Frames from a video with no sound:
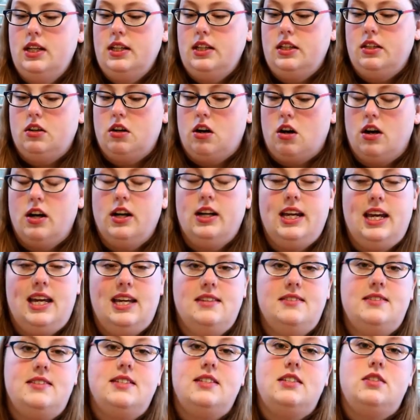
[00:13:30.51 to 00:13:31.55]
There are
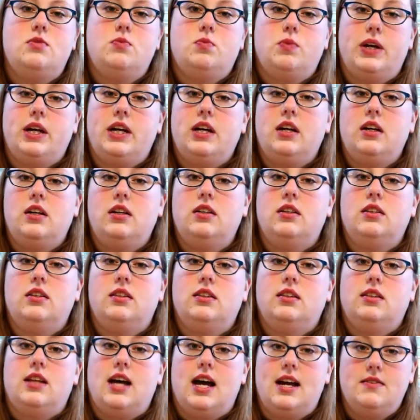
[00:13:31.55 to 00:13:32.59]
cases where
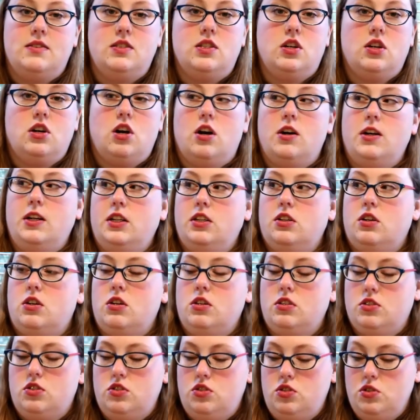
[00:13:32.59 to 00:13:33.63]
livestock guardian
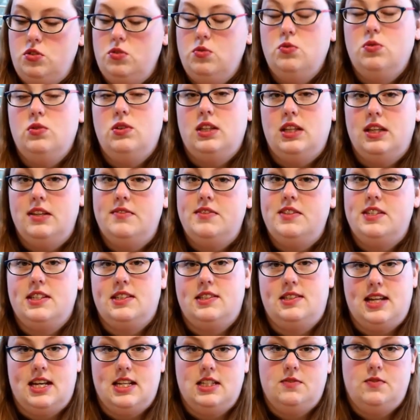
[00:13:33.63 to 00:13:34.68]
dogs do live
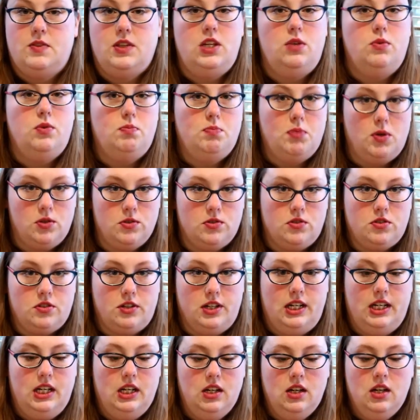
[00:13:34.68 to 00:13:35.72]
successfully with
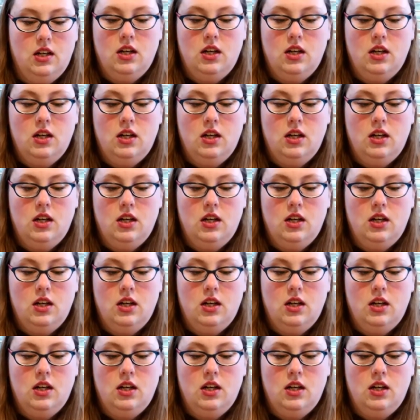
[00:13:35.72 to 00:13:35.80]
poultry,